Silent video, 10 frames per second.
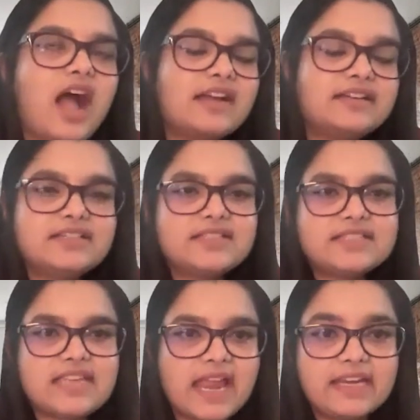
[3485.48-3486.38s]

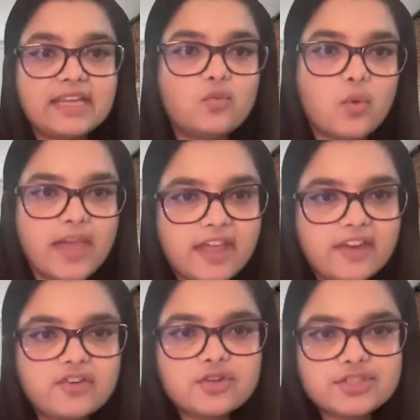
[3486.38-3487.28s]
understanding
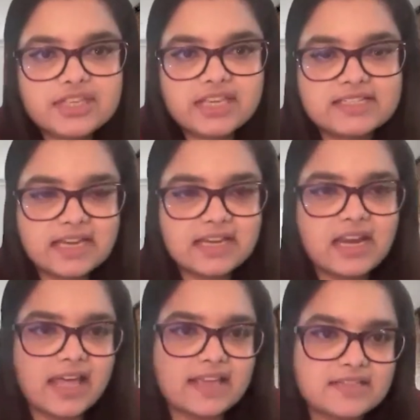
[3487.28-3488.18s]
where your skill set
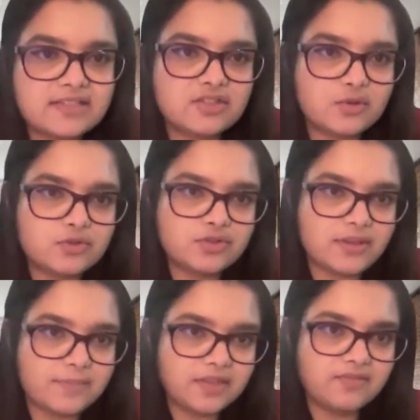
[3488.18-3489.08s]
lies is also
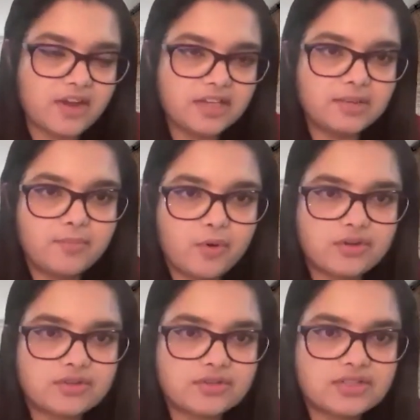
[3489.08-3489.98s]
something very
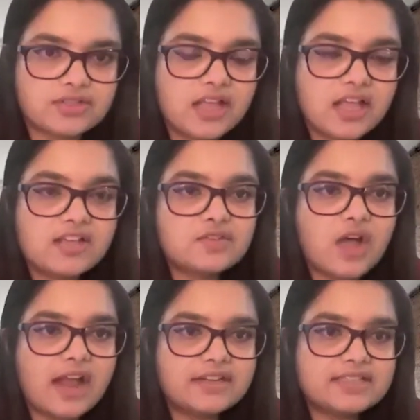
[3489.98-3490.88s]
important.
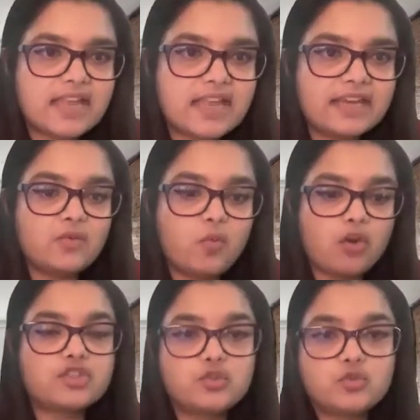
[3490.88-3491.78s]
So, understanding
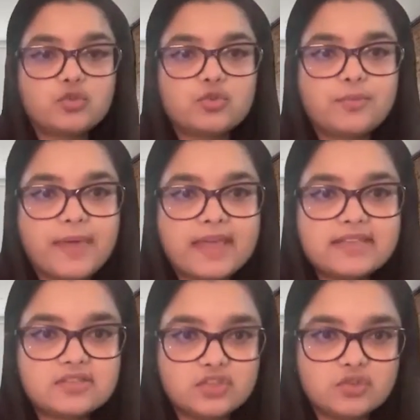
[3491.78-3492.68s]
what you do
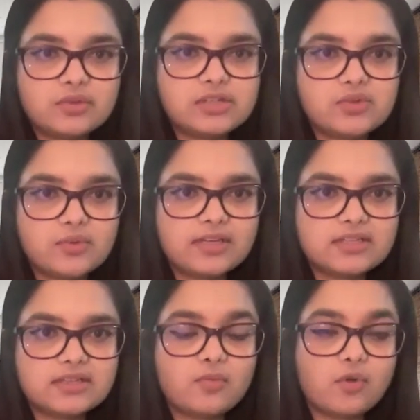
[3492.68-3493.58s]
best, you will do
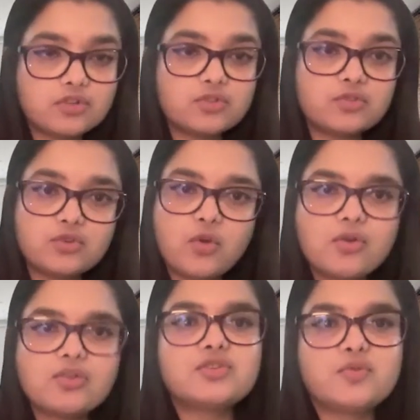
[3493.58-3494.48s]
it. What you
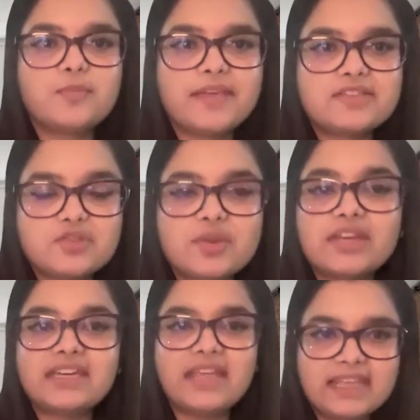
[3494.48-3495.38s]
don't do best, you
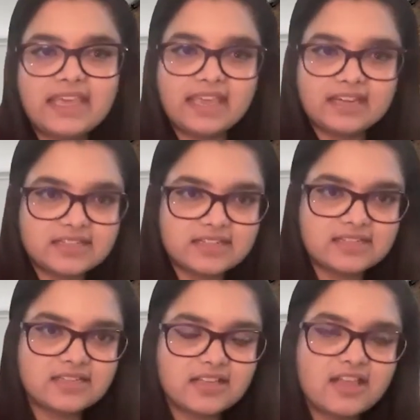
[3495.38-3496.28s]
can delegate
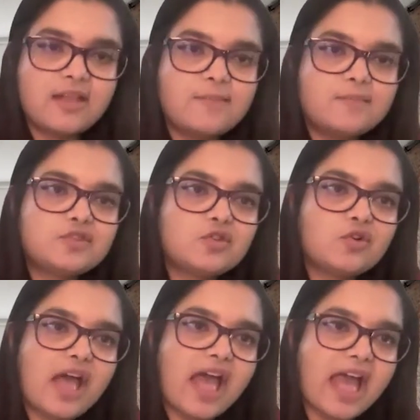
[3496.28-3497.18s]
it.
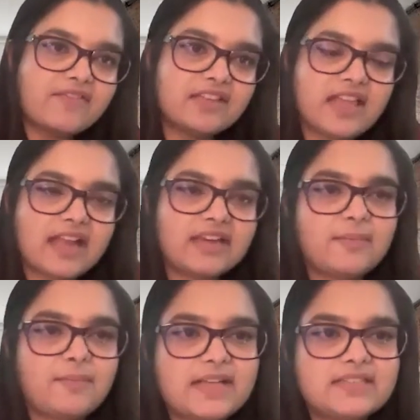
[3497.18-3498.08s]
So, having that
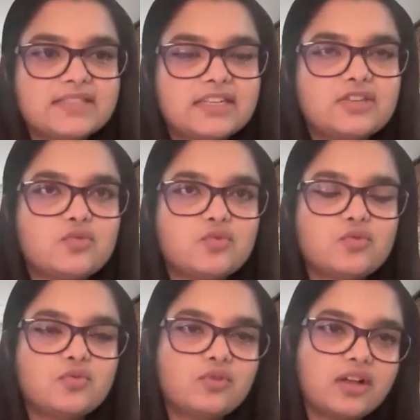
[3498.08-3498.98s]
capacity
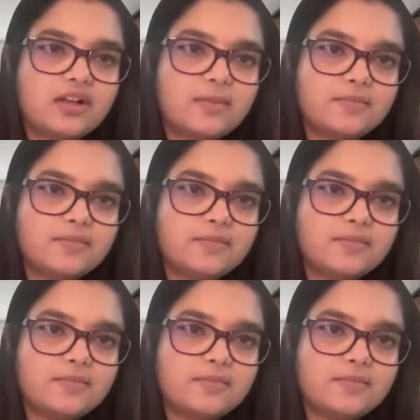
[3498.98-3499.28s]
to